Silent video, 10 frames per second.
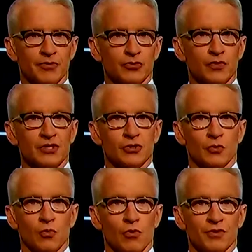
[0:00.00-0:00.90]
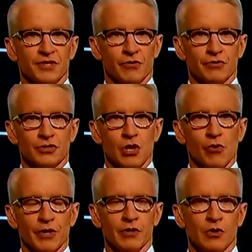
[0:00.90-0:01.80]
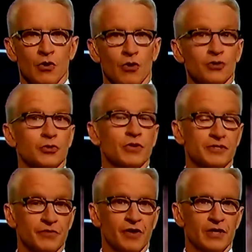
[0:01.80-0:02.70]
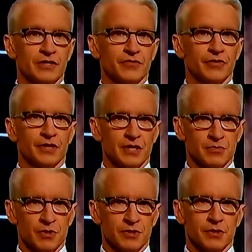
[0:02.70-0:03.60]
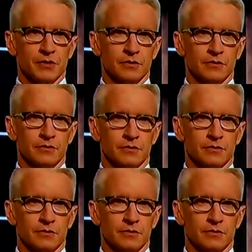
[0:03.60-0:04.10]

about the direction the war on terror is going. Also, his advice for the next president.